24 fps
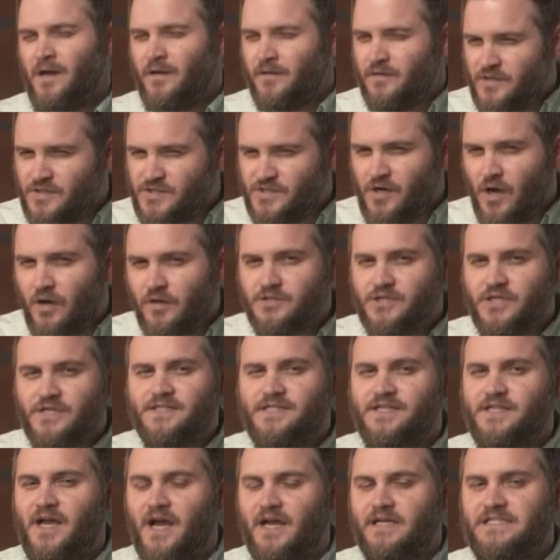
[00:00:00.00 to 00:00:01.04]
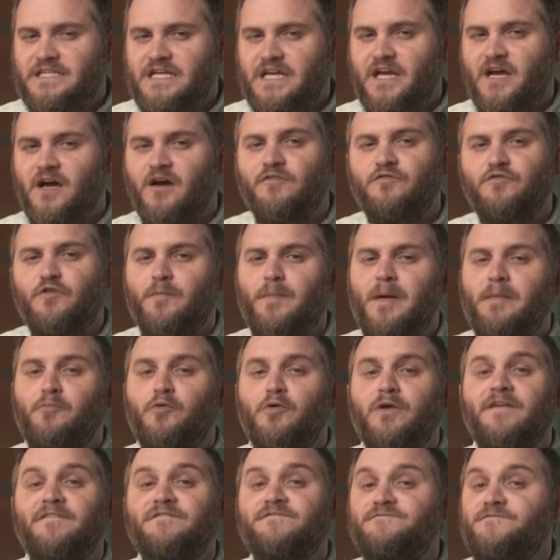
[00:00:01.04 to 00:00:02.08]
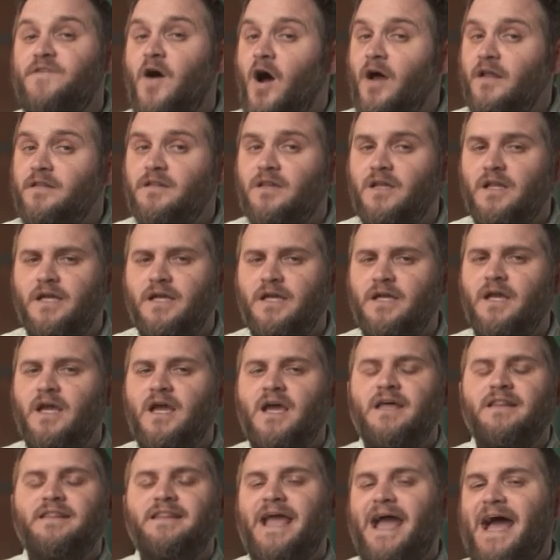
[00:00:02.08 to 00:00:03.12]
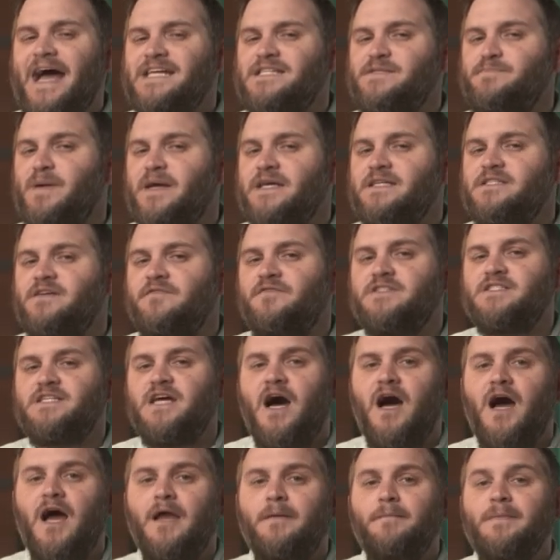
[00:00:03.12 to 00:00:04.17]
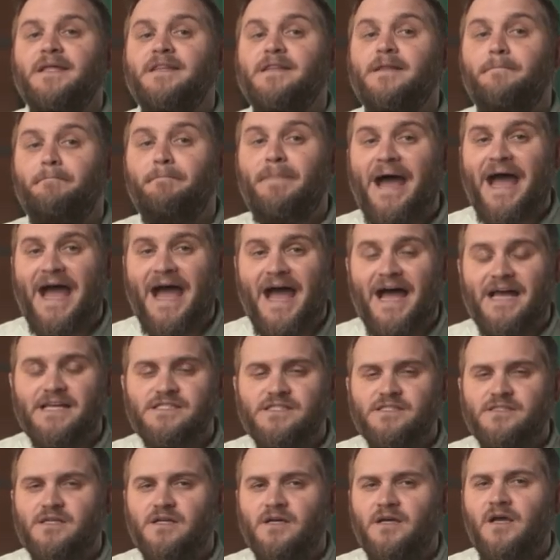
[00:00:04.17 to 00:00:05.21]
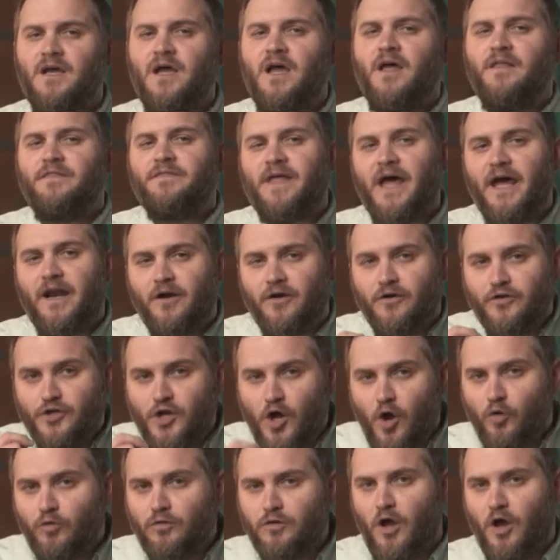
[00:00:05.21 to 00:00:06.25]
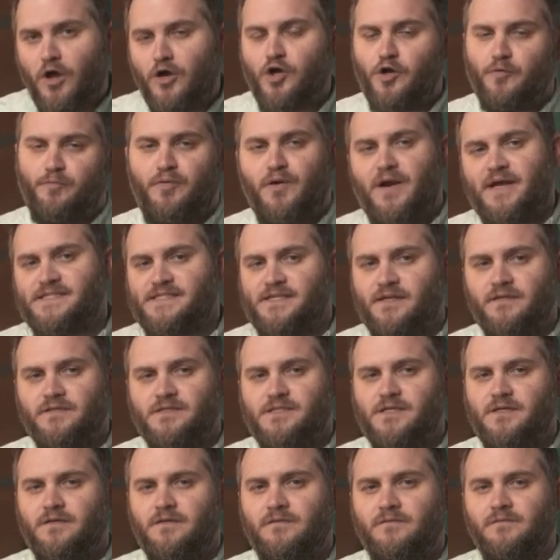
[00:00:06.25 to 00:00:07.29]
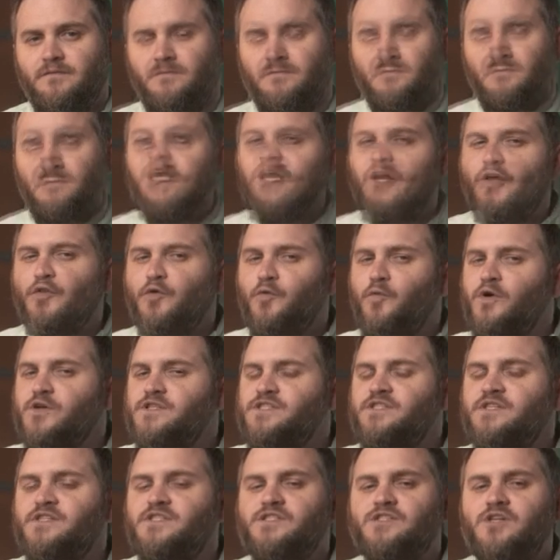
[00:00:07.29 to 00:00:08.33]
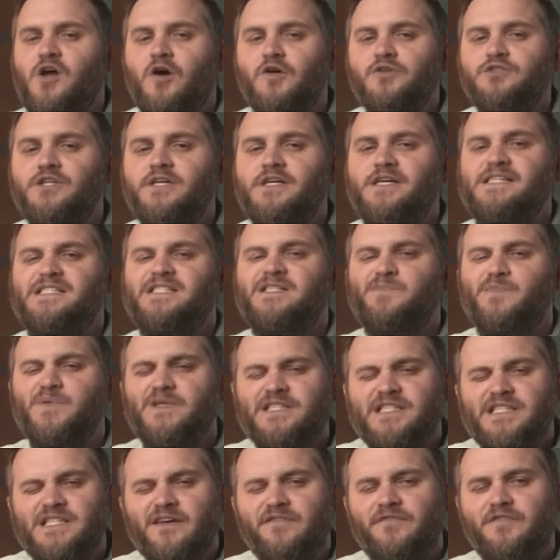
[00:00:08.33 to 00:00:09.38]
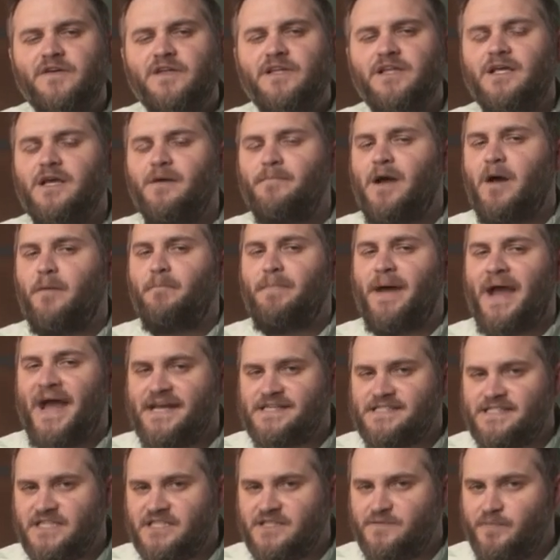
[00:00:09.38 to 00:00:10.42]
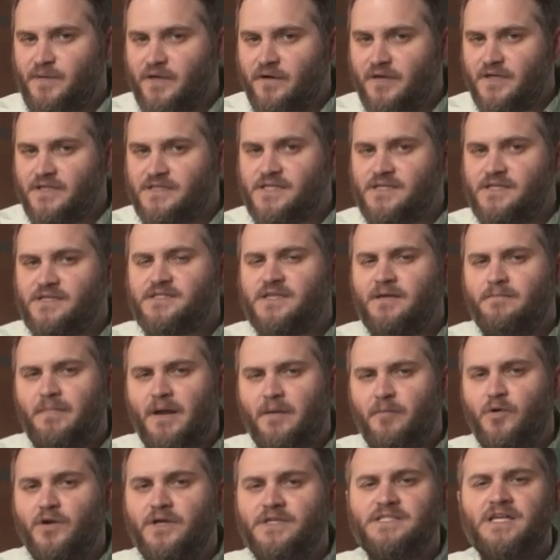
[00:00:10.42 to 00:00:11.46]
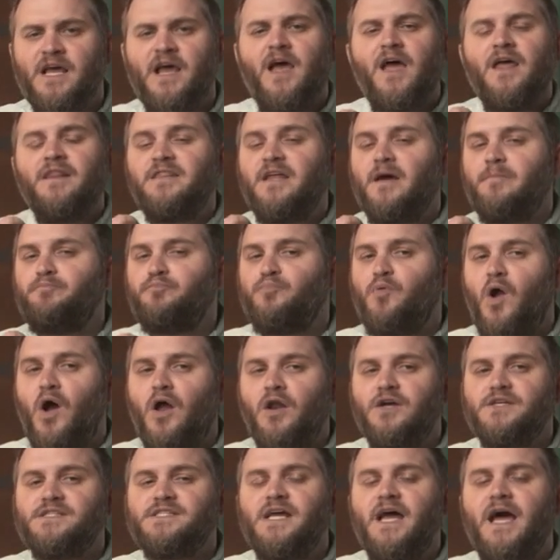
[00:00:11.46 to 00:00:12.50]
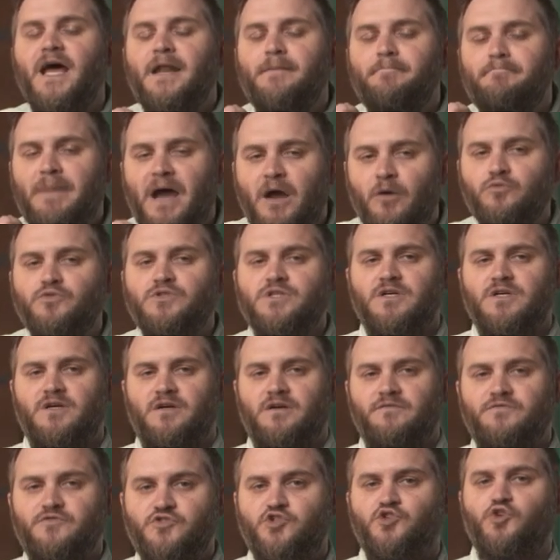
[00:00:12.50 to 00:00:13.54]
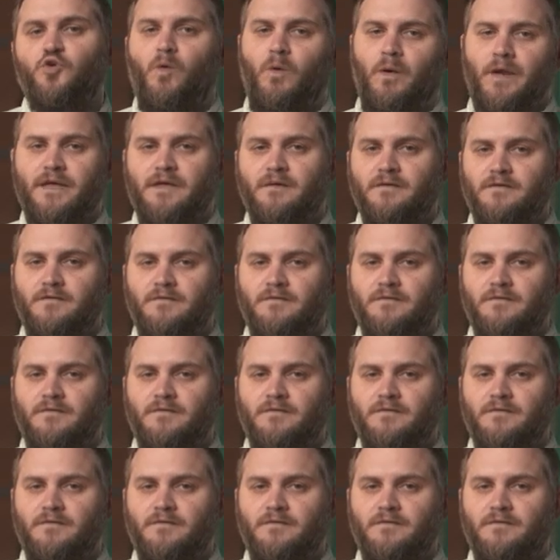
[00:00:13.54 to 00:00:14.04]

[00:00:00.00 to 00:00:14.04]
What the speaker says: Nostalgia is the idea of remembering fondly the aspects of a time in the past that are no longer present. In other words, nostalgia is specifically about past experiences and memories that brought us an amount of joy.